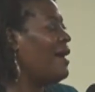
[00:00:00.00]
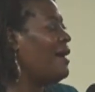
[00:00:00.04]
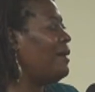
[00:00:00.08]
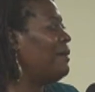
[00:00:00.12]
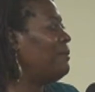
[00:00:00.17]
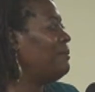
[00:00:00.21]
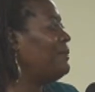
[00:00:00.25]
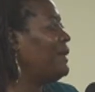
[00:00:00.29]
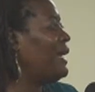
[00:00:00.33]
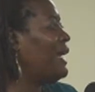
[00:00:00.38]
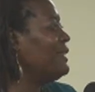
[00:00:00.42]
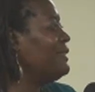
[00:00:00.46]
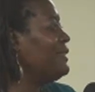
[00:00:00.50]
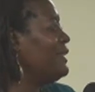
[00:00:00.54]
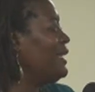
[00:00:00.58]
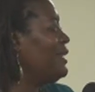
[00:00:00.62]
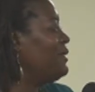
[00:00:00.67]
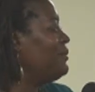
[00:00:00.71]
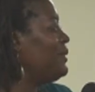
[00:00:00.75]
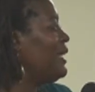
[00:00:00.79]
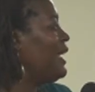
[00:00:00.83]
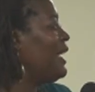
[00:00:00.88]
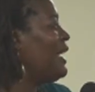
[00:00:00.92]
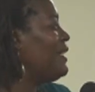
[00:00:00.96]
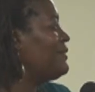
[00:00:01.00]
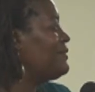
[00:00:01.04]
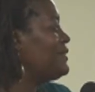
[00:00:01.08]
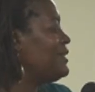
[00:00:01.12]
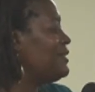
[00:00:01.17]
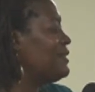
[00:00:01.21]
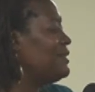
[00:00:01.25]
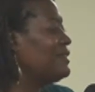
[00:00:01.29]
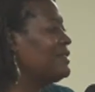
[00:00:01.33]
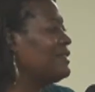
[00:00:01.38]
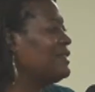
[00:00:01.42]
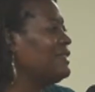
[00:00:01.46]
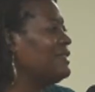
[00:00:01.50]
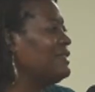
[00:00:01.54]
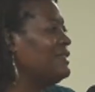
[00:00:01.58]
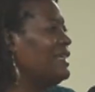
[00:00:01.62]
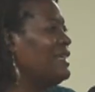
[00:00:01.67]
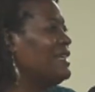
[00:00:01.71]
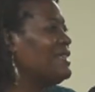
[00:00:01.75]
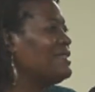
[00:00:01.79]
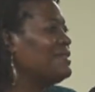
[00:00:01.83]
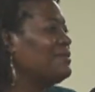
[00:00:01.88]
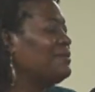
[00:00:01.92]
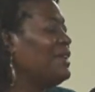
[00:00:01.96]
I think we have
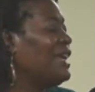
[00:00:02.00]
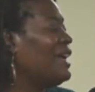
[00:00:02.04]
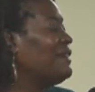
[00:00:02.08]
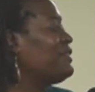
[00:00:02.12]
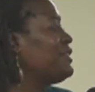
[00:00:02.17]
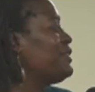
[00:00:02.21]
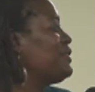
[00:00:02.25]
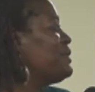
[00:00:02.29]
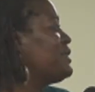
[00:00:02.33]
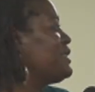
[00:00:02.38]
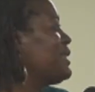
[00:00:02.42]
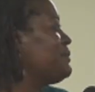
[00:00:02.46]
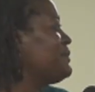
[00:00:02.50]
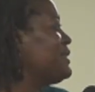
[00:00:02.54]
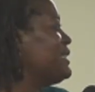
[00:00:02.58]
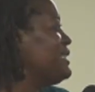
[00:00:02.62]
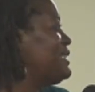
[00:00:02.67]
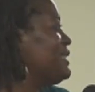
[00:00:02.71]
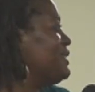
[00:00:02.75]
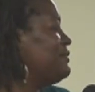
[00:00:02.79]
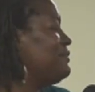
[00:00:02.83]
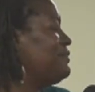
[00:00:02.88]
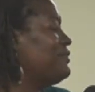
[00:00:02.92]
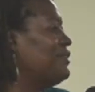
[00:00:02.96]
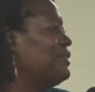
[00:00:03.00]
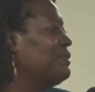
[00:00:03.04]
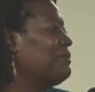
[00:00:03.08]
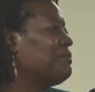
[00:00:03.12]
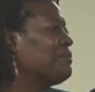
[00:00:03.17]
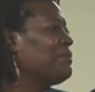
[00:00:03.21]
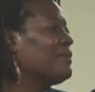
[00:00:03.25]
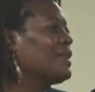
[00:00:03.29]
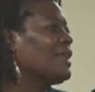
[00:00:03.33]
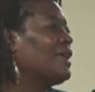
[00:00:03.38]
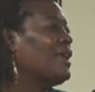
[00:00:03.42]
to do something different.